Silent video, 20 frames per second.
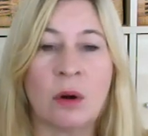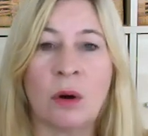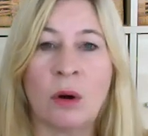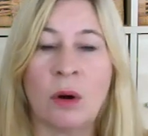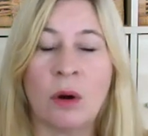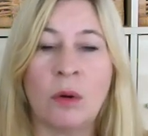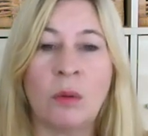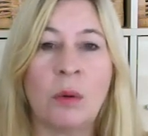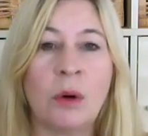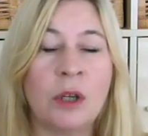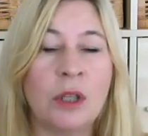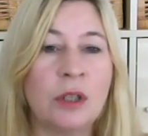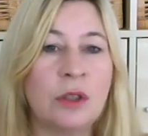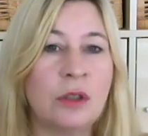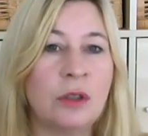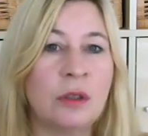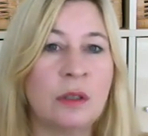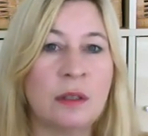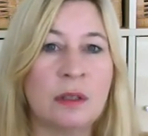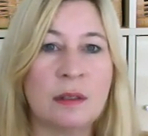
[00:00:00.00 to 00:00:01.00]
Or what are you
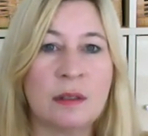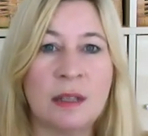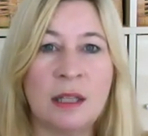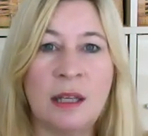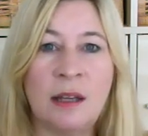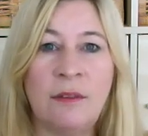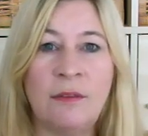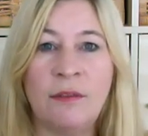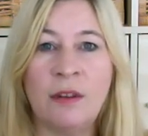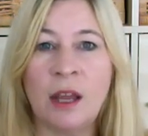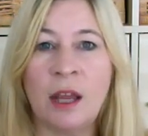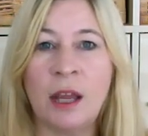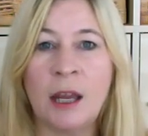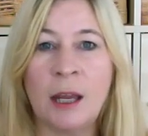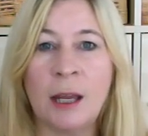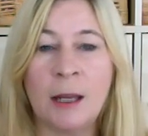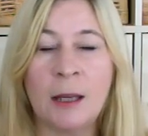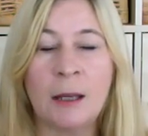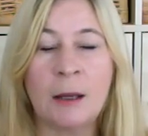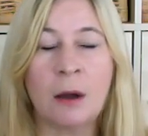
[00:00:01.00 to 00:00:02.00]
doing this
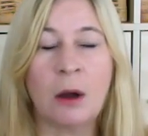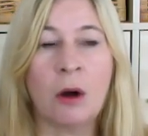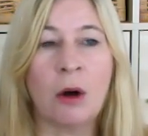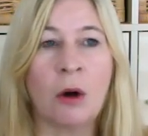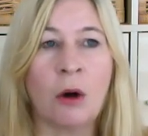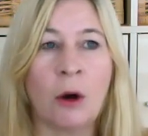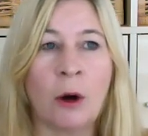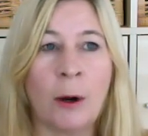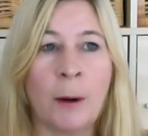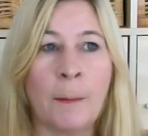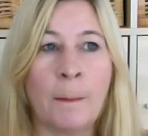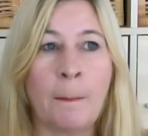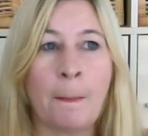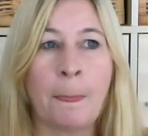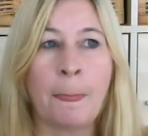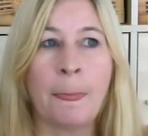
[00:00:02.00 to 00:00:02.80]
evening? Or